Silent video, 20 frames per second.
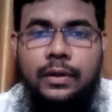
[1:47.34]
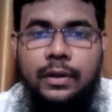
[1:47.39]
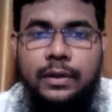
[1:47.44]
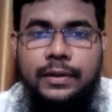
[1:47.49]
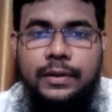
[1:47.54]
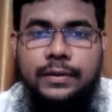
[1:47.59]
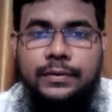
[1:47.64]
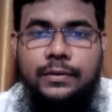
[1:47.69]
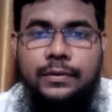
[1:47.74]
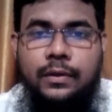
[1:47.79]

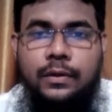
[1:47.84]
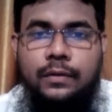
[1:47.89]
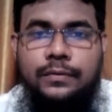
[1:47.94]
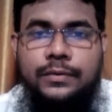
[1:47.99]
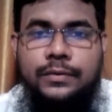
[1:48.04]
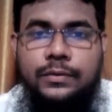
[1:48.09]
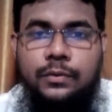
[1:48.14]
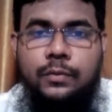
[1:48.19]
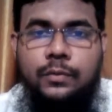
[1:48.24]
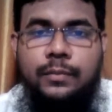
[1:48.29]
is of
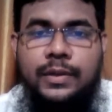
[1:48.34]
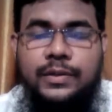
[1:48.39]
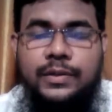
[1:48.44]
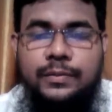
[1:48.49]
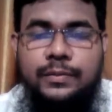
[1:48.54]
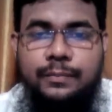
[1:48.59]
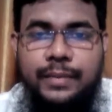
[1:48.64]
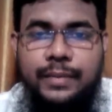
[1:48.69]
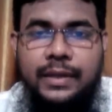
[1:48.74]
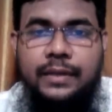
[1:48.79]
so
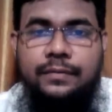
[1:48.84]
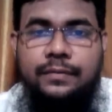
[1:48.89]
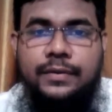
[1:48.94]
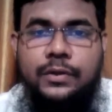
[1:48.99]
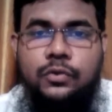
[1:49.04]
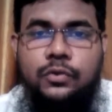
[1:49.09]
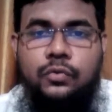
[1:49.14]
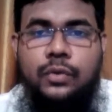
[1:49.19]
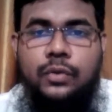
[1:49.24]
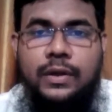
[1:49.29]
much benefit
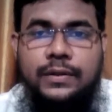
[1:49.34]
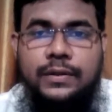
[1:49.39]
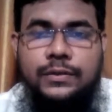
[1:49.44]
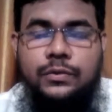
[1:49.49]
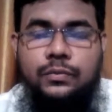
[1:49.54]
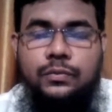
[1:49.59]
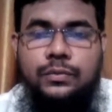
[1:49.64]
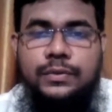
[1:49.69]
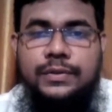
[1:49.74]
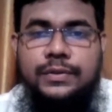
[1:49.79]
to our
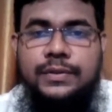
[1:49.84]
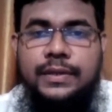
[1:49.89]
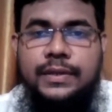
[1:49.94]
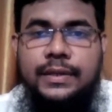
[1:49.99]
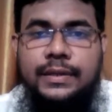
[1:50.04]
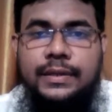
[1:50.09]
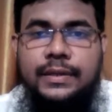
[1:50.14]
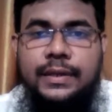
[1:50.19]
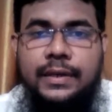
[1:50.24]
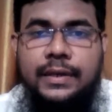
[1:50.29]
students.
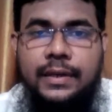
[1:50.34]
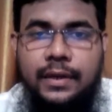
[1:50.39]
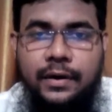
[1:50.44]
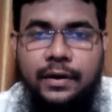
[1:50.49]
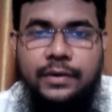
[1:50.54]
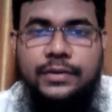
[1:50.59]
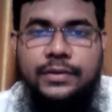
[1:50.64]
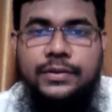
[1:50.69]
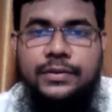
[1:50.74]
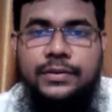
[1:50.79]
It
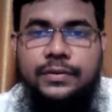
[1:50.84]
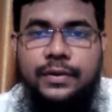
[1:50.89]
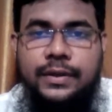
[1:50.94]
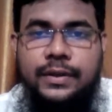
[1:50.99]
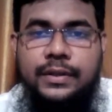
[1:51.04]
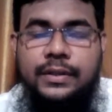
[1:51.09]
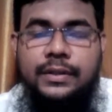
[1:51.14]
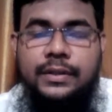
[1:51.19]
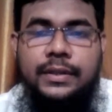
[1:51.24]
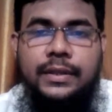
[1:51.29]
encourages
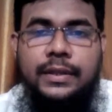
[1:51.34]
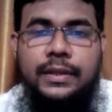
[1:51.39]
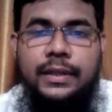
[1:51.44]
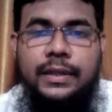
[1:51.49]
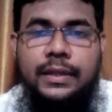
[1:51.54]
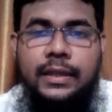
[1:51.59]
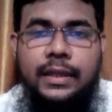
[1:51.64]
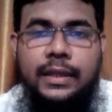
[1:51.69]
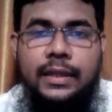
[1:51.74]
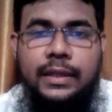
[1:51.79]
critical
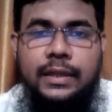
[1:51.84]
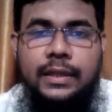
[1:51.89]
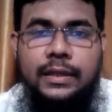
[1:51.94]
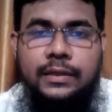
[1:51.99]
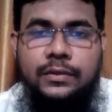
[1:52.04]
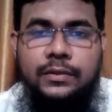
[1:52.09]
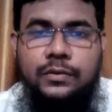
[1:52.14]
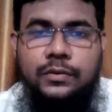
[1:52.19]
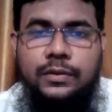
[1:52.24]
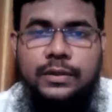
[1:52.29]
thinking.
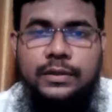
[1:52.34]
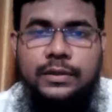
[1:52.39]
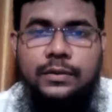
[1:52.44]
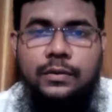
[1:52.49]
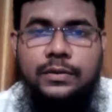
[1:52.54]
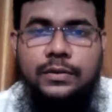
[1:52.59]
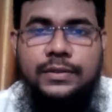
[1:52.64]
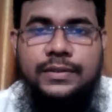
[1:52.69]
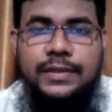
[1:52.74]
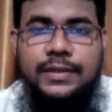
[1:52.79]
It
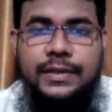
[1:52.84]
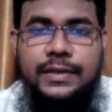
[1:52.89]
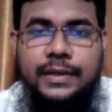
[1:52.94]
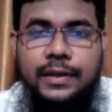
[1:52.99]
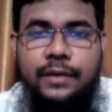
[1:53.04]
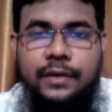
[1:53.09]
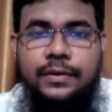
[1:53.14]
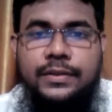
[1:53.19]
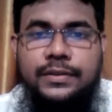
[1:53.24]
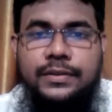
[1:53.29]
not just
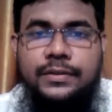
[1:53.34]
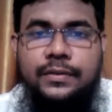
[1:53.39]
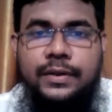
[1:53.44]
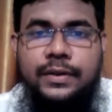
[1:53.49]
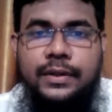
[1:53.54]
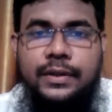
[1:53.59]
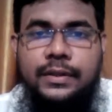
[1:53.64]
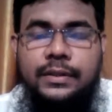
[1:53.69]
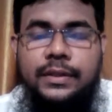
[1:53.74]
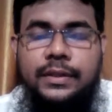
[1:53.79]
encourages
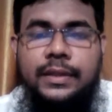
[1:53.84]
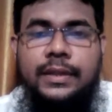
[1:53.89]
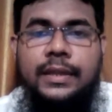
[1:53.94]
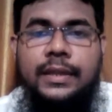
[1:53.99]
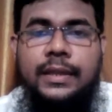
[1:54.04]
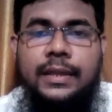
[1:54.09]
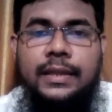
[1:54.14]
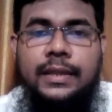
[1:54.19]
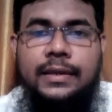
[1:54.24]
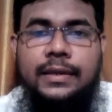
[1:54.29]
critical
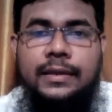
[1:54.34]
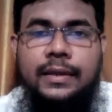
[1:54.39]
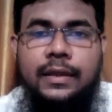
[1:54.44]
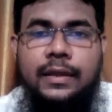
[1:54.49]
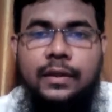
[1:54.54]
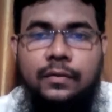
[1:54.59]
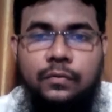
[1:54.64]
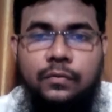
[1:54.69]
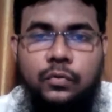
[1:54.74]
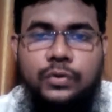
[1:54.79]
thinking, it
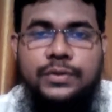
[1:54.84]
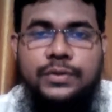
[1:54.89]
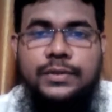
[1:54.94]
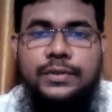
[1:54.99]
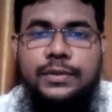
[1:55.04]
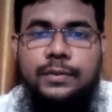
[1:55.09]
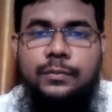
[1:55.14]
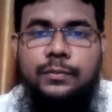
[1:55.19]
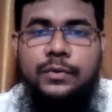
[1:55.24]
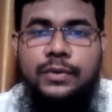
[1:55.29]
forces
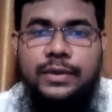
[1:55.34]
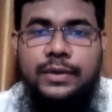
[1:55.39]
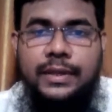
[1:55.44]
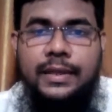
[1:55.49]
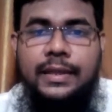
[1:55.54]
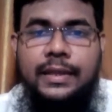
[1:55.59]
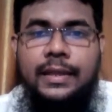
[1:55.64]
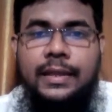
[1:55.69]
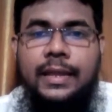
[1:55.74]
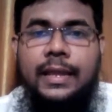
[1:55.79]
them to
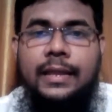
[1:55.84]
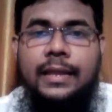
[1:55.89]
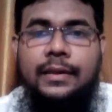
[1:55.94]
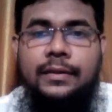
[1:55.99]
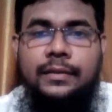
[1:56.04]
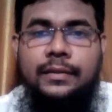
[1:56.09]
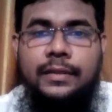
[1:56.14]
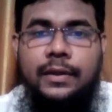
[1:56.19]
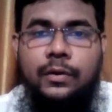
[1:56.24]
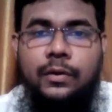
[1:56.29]
think,
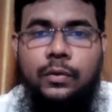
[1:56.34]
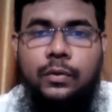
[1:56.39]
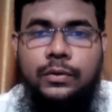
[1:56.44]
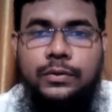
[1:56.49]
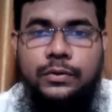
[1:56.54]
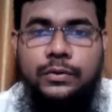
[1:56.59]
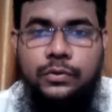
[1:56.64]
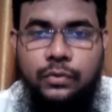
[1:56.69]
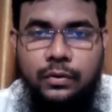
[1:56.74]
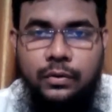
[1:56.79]
and they're
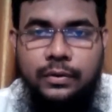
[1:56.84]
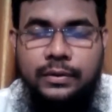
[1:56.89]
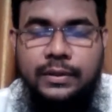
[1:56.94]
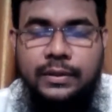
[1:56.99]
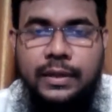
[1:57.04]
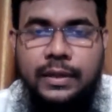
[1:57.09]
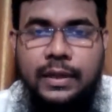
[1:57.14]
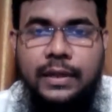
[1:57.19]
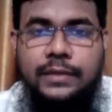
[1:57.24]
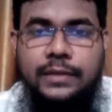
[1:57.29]
also taught
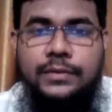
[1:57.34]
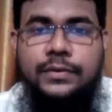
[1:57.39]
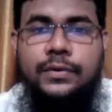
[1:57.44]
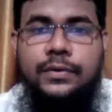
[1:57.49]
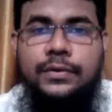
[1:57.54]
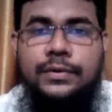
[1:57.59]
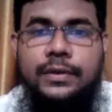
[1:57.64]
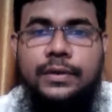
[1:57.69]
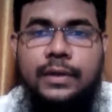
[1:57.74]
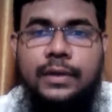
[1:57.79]
the
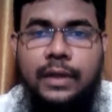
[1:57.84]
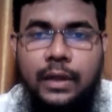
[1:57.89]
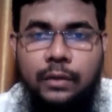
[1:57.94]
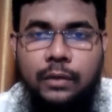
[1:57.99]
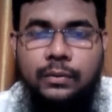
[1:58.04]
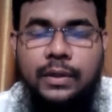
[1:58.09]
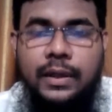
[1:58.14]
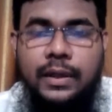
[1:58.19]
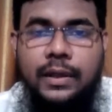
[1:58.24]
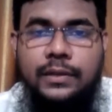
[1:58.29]
answers and
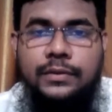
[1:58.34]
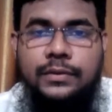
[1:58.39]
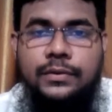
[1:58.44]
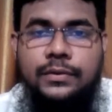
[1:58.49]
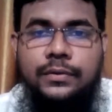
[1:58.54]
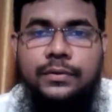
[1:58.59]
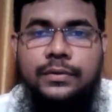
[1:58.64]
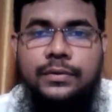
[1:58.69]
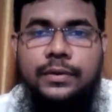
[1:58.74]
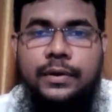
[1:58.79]
how the
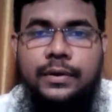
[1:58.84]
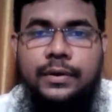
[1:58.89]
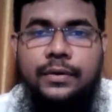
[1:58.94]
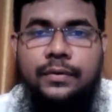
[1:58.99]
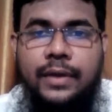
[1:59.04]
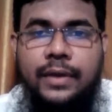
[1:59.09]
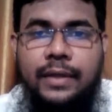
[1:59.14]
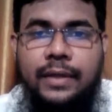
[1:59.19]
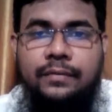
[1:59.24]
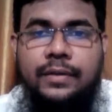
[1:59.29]
answers are
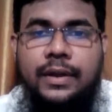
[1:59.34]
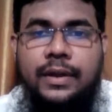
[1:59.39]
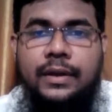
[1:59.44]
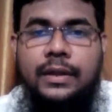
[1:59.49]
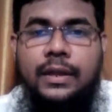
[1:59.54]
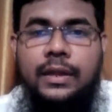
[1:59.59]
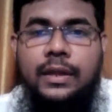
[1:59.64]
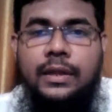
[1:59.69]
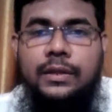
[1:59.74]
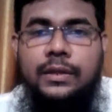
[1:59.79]
derived at.
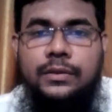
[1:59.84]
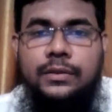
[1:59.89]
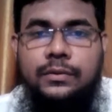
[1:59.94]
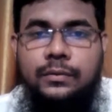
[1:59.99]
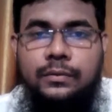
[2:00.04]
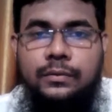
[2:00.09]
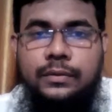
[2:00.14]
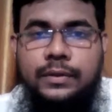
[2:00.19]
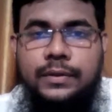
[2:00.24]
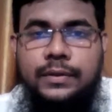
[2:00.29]

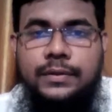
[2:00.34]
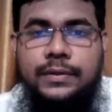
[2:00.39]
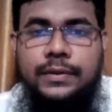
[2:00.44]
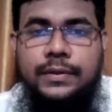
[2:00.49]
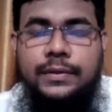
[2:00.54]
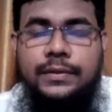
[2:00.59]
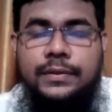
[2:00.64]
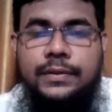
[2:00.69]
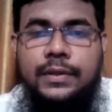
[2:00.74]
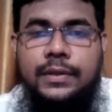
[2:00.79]
So this
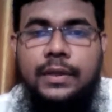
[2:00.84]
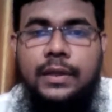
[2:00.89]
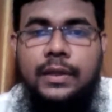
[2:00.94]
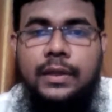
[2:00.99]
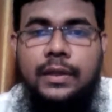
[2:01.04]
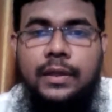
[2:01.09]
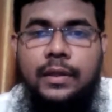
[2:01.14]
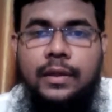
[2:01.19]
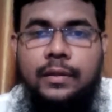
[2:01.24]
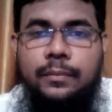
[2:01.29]
is
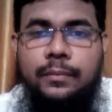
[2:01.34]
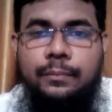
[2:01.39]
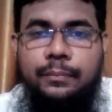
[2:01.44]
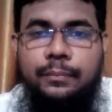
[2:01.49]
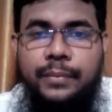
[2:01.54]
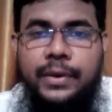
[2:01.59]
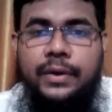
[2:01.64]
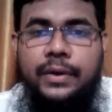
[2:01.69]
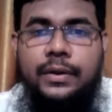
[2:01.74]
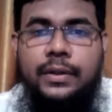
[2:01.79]
a
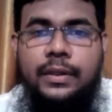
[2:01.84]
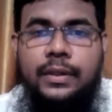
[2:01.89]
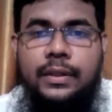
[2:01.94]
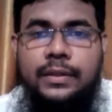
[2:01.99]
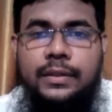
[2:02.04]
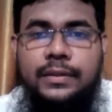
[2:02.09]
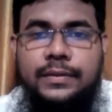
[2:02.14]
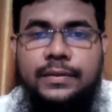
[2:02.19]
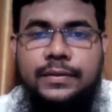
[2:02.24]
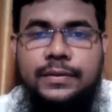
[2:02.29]
miracle.
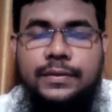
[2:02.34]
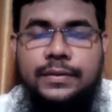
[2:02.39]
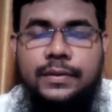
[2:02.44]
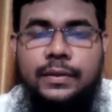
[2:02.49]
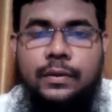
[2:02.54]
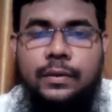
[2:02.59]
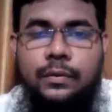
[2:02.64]
This is